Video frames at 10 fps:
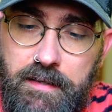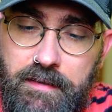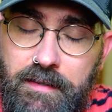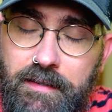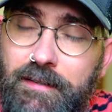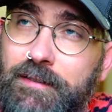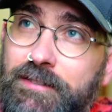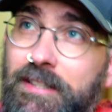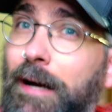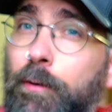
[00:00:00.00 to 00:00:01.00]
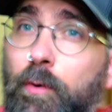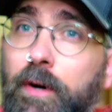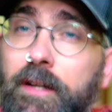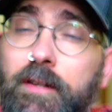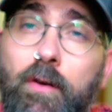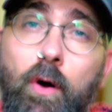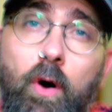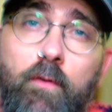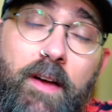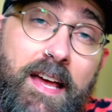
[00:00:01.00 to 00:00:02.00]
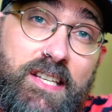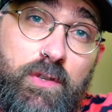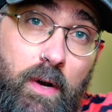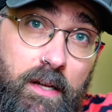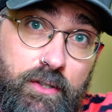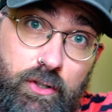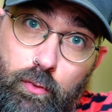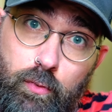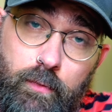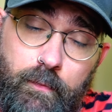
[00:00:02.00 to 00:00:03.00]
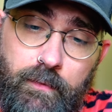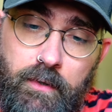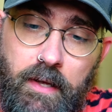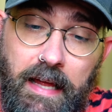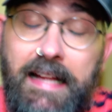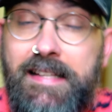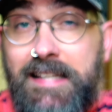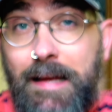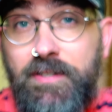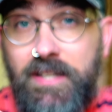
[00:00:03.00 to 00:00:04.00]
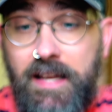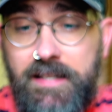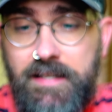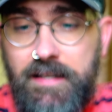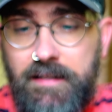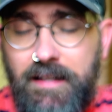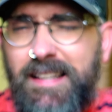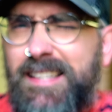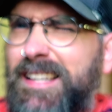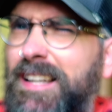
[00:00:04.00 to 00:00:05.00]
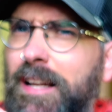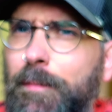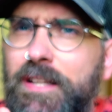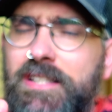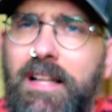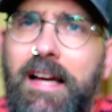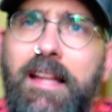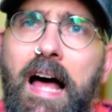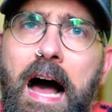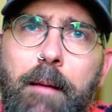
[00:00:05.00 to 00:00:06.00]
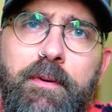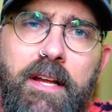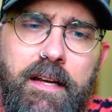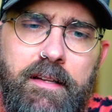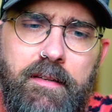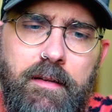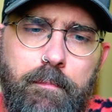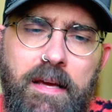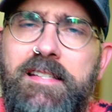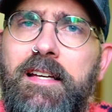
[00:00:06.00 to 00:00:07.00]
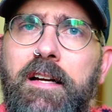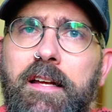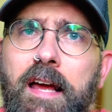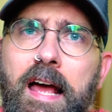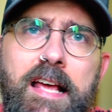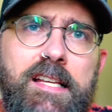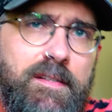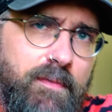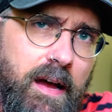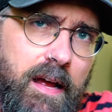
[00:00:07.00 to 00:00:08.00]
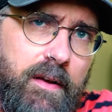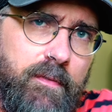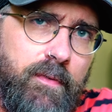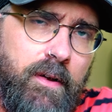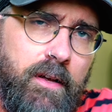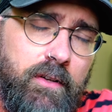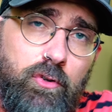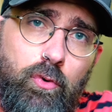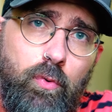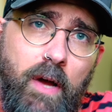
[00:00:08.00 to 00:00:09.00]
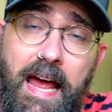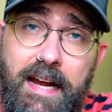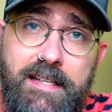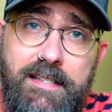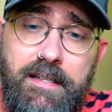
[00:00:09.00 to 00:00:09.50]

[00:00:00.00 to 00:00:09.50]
the downgrade of S1 II, and some says that it's a little bit slight update, basically S5 2X